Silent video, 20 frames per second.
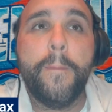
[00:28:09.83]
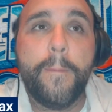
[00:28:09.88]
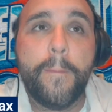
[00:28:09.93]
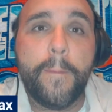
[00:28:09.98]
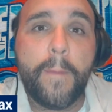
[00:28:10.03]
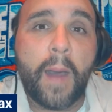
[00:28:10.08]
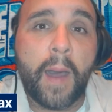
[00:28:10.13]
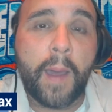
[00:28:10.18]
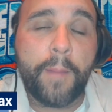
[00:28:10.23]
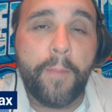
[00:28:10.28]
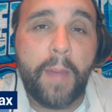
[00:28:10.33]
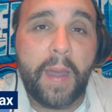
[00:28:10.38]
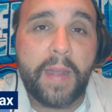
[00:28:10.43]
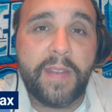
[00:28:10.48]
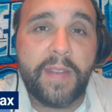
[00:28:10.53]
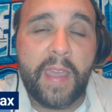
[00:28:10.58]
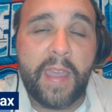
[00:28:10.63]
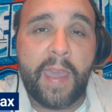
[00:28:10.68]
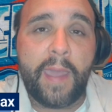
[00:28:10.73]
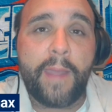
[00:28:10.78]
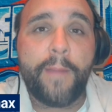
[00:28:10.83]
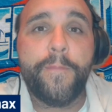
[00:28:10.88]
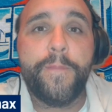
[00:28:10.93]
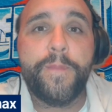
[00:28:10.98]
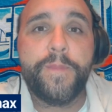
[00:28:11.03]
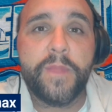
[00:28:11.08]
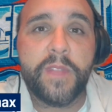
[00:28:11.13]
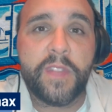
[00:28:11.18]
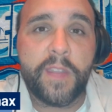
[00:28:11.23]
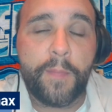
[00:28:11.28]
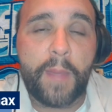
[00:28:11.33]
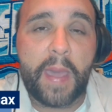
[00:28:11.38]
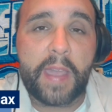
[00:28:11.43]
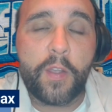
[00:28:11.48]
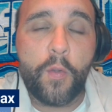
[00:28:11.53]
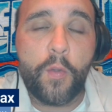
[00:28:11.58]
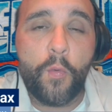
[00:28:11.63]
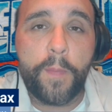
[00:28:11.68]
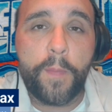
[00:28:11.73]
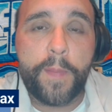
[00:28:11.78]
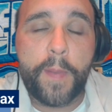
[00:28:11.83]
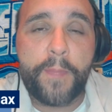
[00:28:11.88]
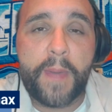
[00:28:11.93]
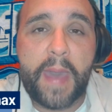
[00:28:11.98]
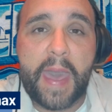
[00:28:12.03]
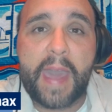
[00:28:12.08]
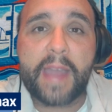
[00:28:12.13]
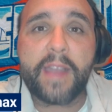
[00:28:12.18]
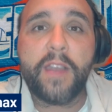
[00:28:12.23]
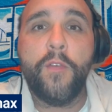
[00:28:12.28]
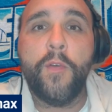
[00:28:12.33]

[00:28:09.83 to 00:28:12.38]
On Monday, DeMichael will be back.